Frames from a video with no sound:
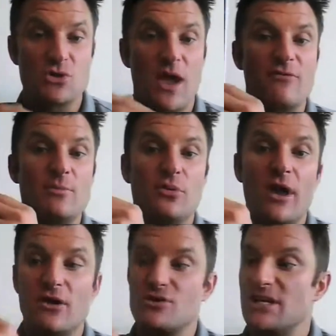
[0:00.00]
So every
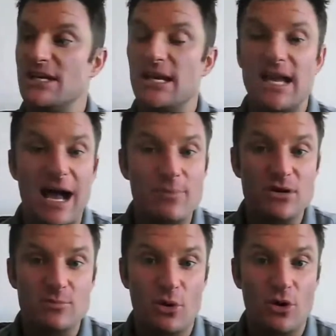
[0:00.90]
player is going to get a
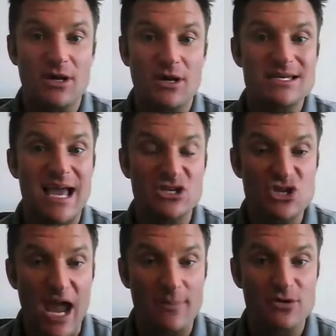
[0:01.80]
copy of the book.
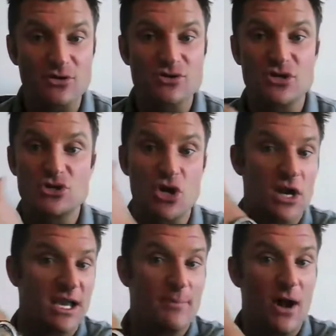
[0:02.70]
10 chapters
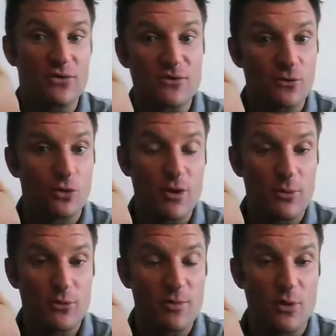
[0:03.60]
talking about the
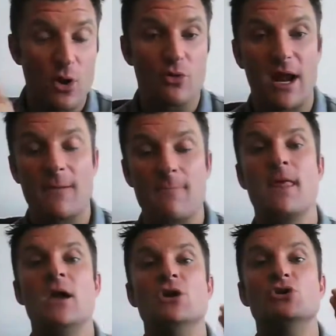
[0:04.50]
4-Rip-3
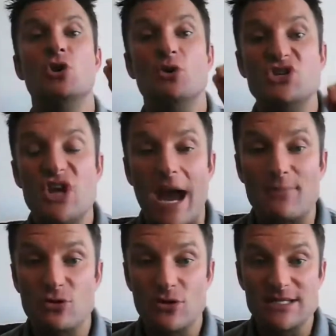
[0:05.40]
program. You go a
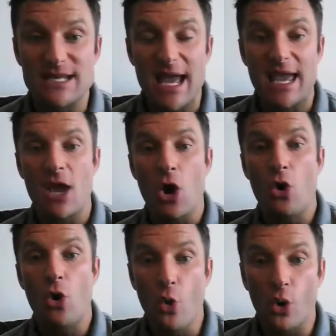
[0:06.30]
chapter a day
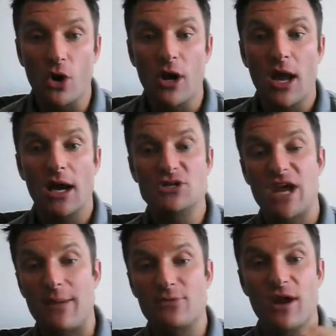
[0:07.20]
or a
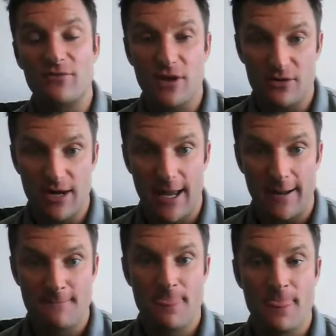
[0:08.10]
chapter every other day.
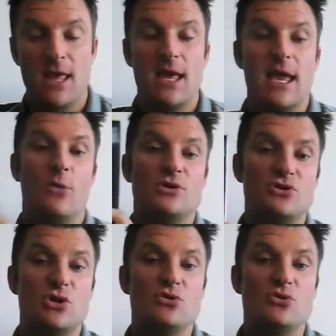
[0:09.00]
And what you
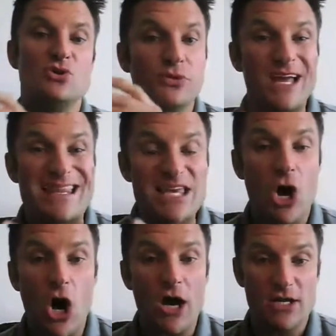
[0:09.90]
do is you play the
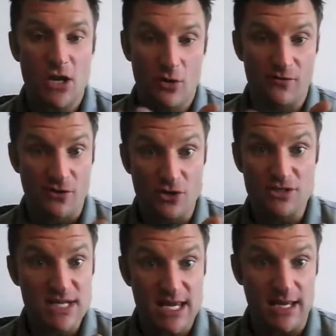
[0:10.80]
audio for your
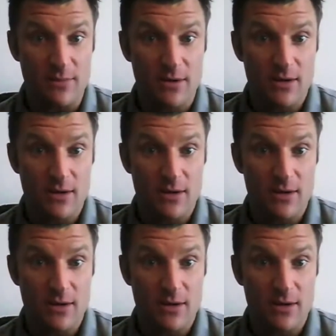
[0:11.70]
team